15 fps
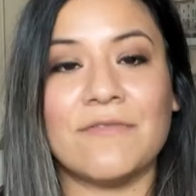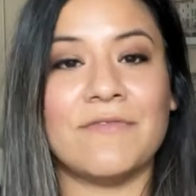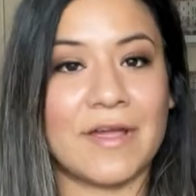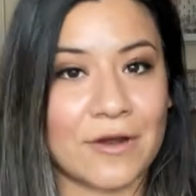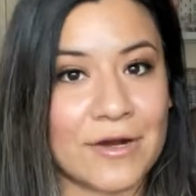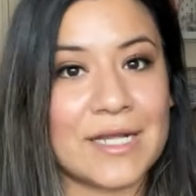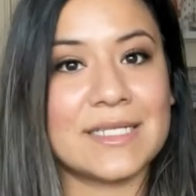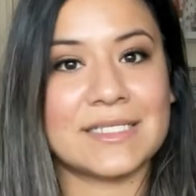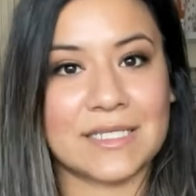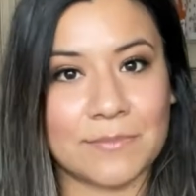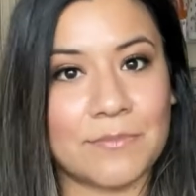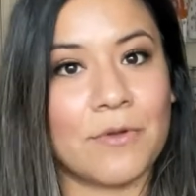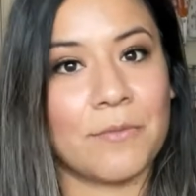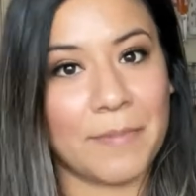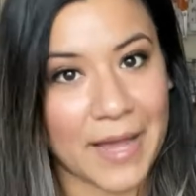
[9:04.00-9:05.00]
very
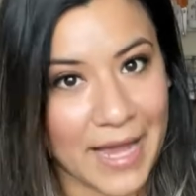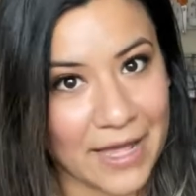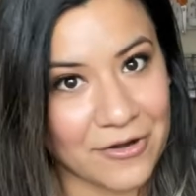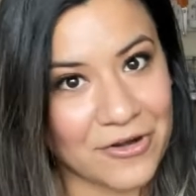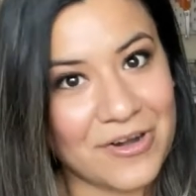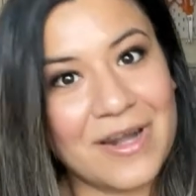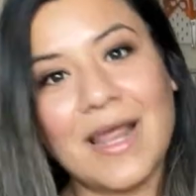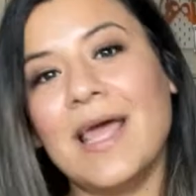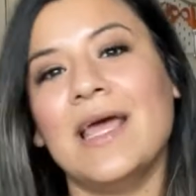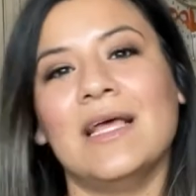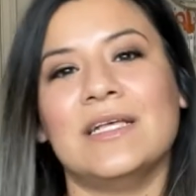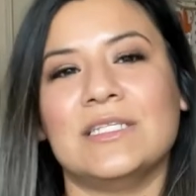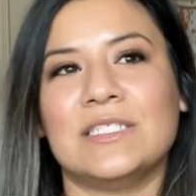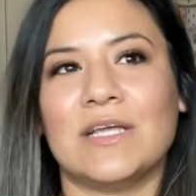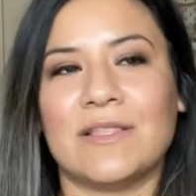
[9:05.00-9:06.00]
simple pattern
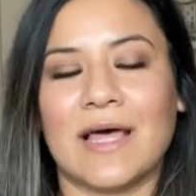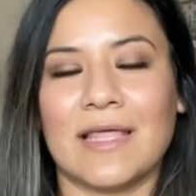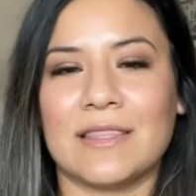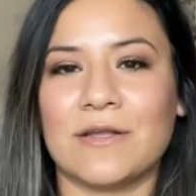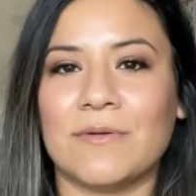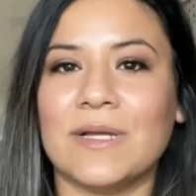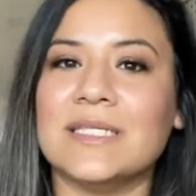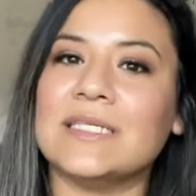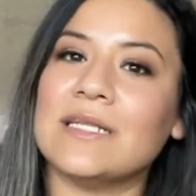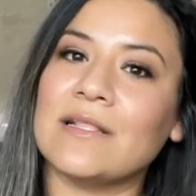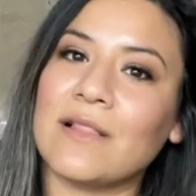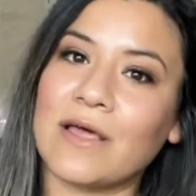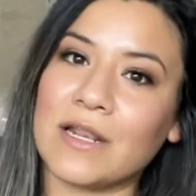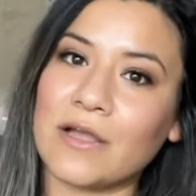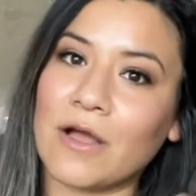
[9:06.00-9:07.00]
so that there wasn't a
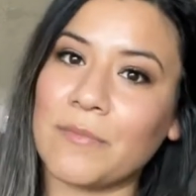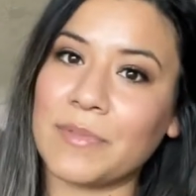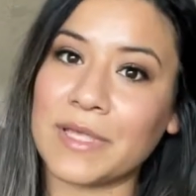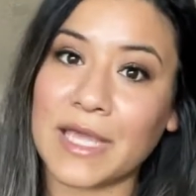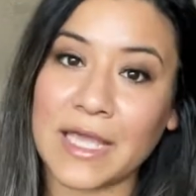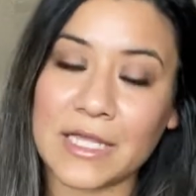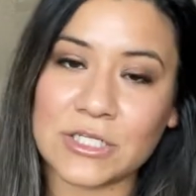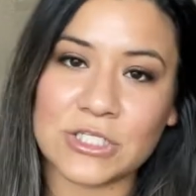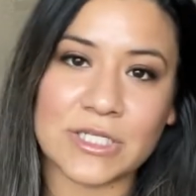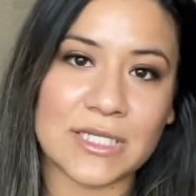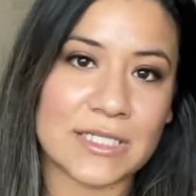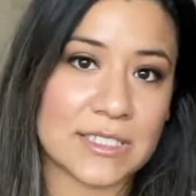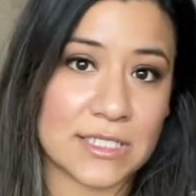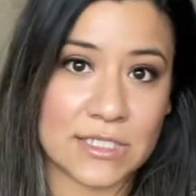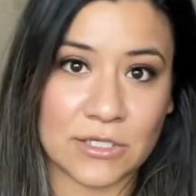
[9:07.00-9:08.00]
lot of
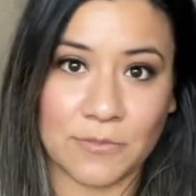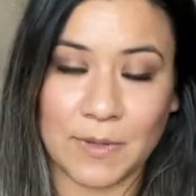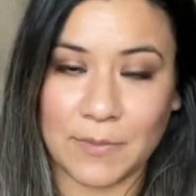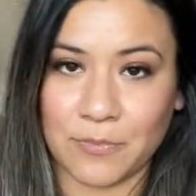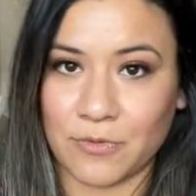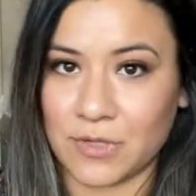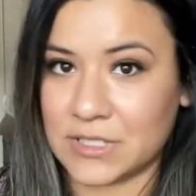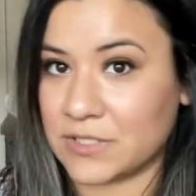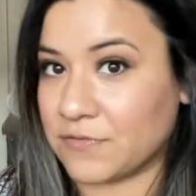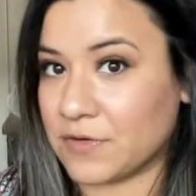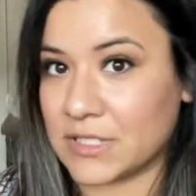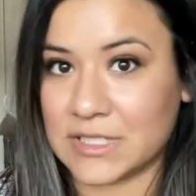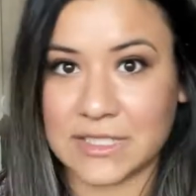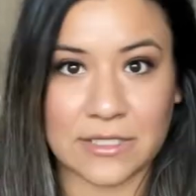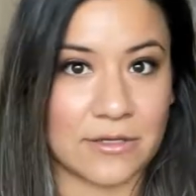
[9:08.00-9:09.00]
complications so people with
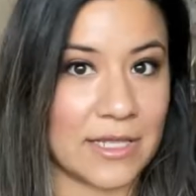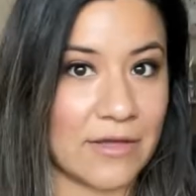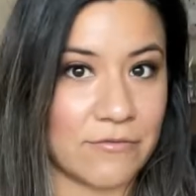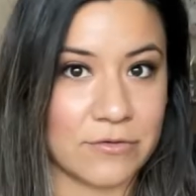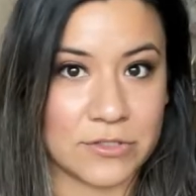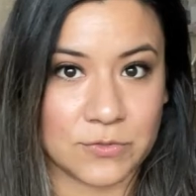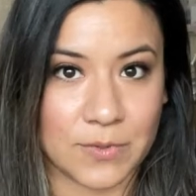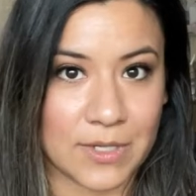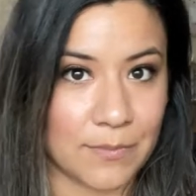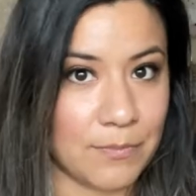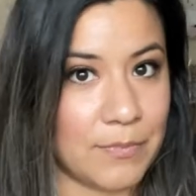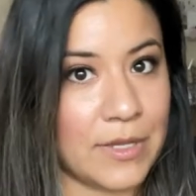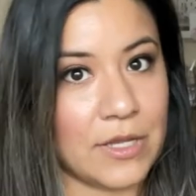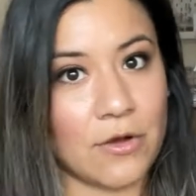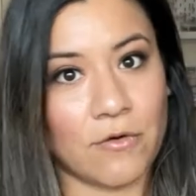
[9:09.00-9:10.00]
different skill levels wouldn't
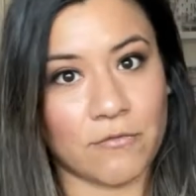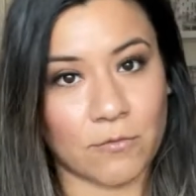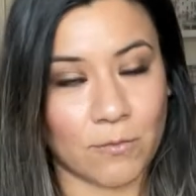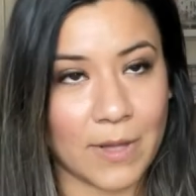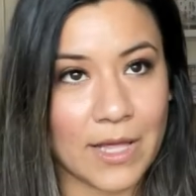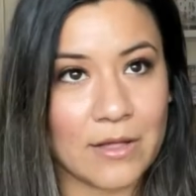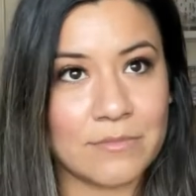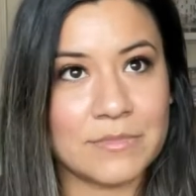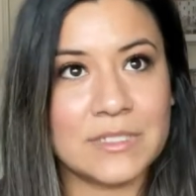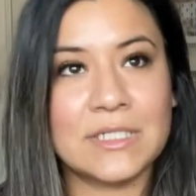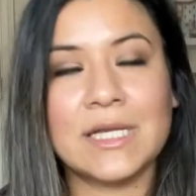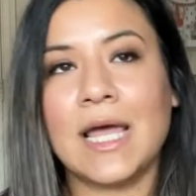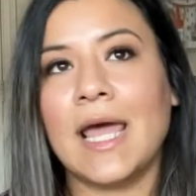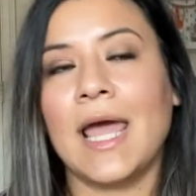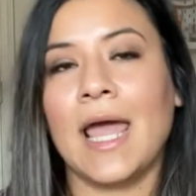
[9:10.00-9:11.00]
be overwhelmed
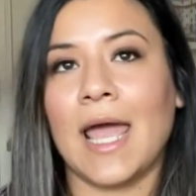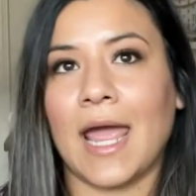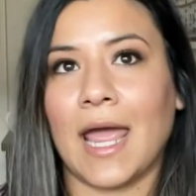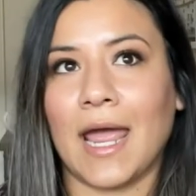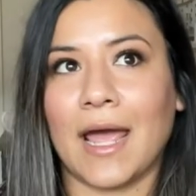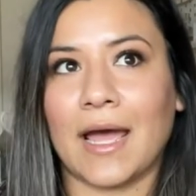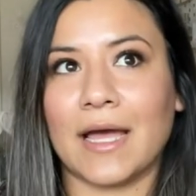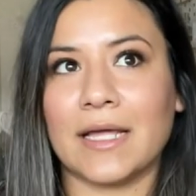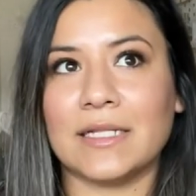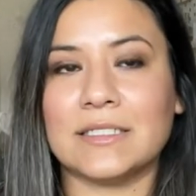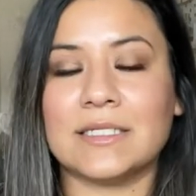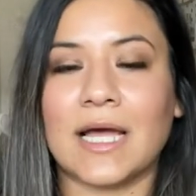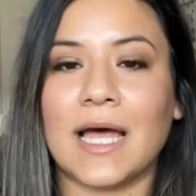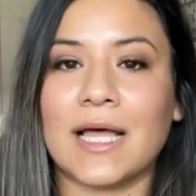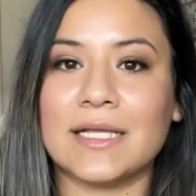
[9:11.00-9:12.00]

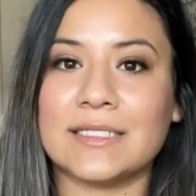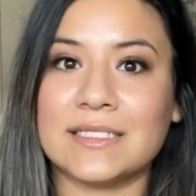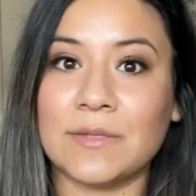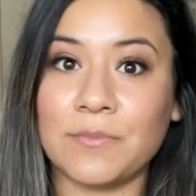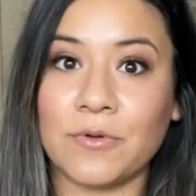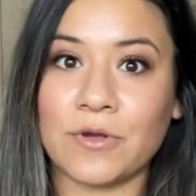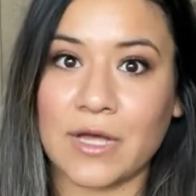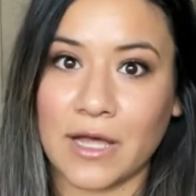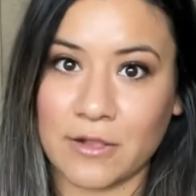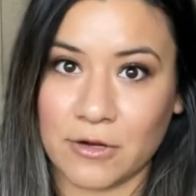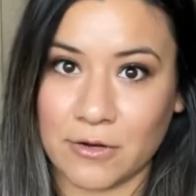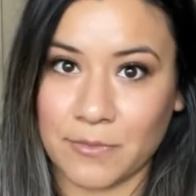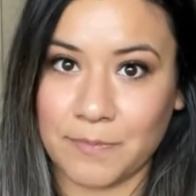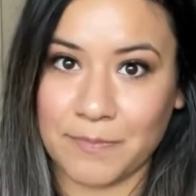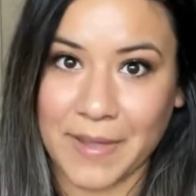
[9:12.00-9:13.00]
and a simple
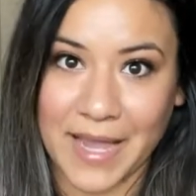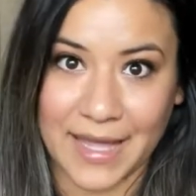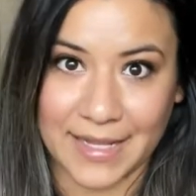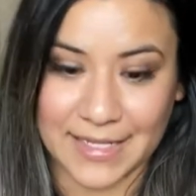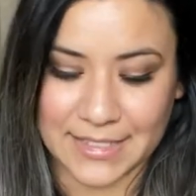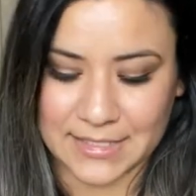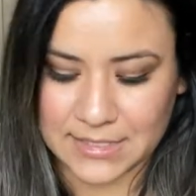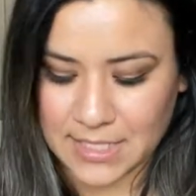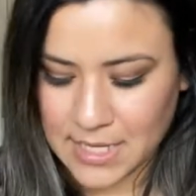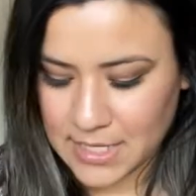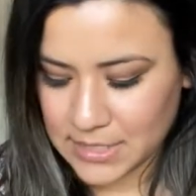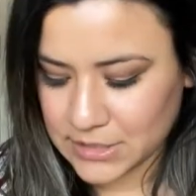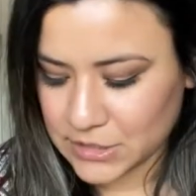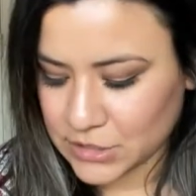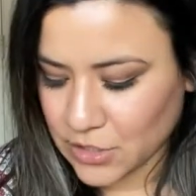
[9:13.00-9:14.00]
color palette.
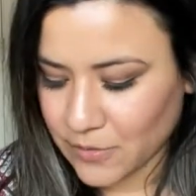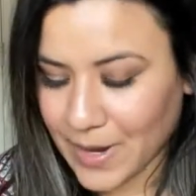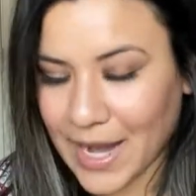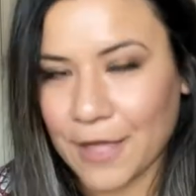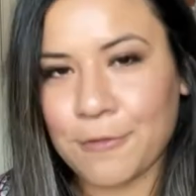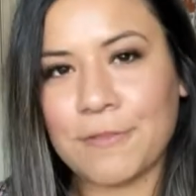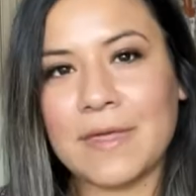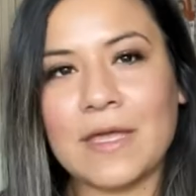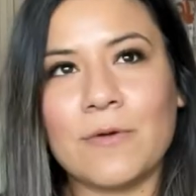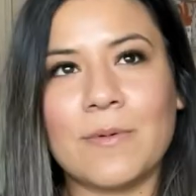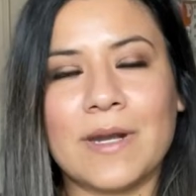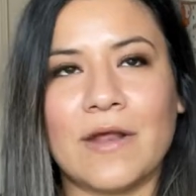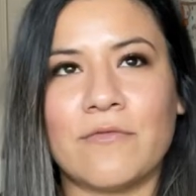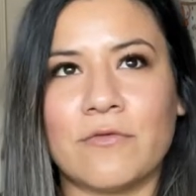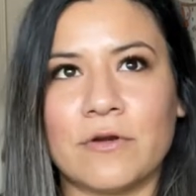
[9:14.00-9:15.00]
So I think
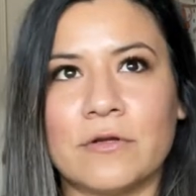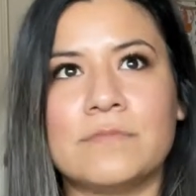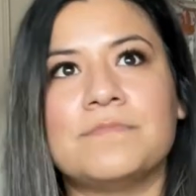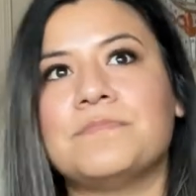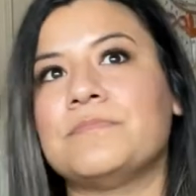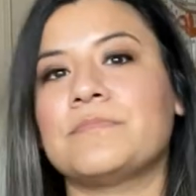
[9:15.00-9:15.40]
whenever